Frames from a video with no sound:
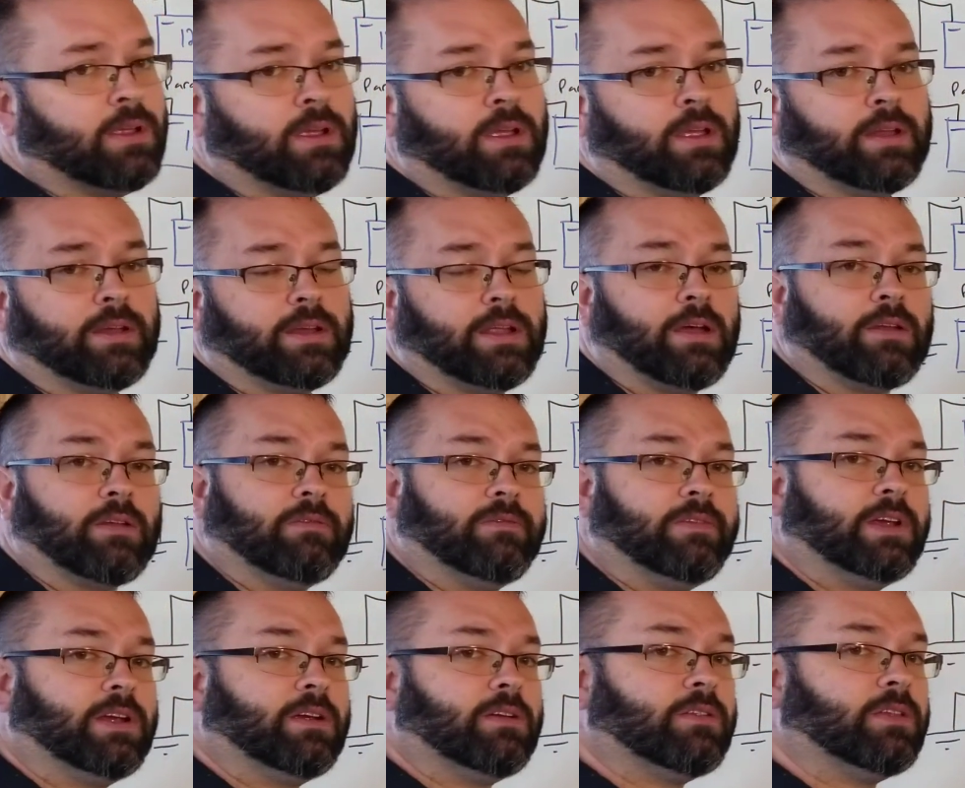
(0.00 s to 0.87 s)
Now to
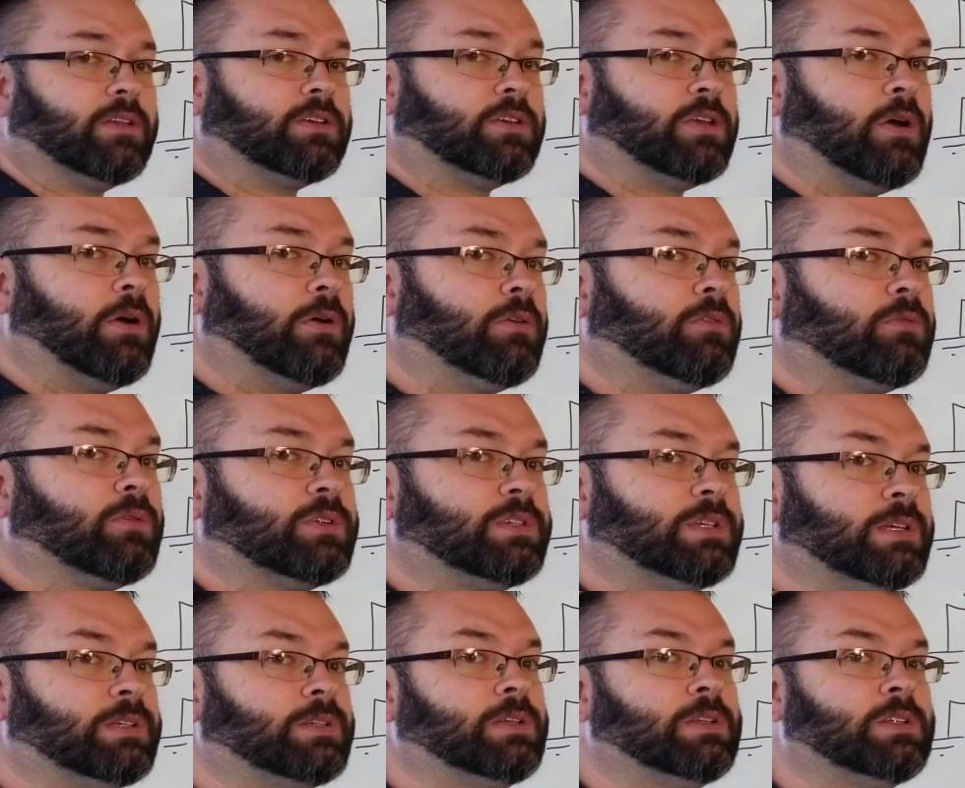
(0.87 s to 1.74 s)
figure the total
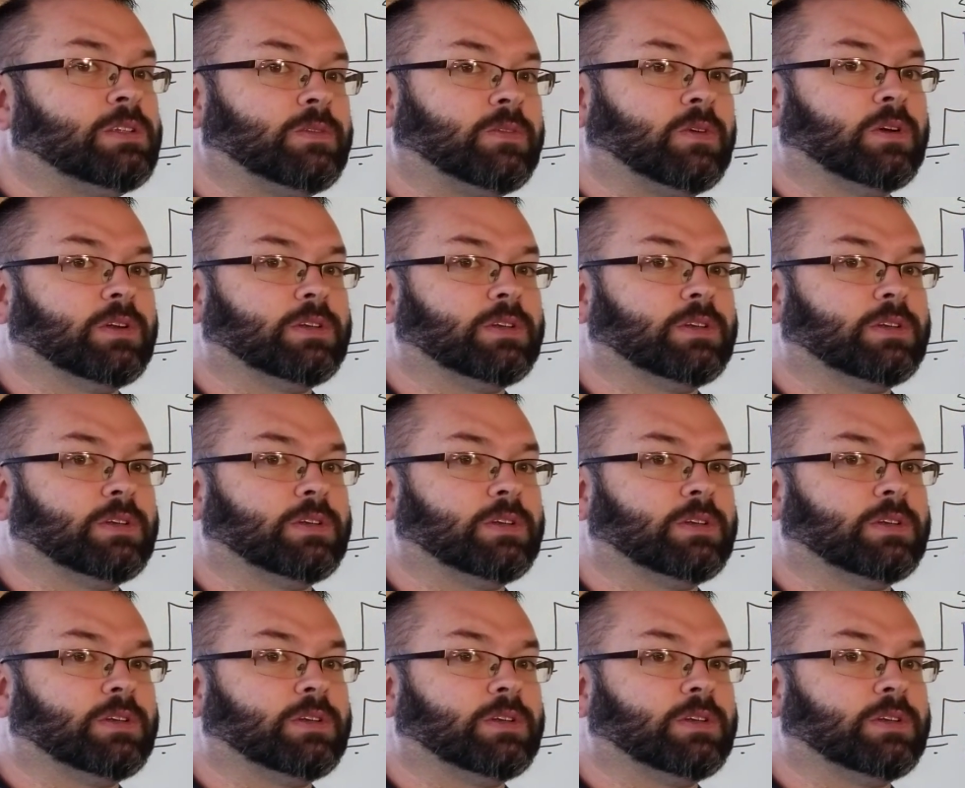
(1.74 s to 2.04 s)
resistance for a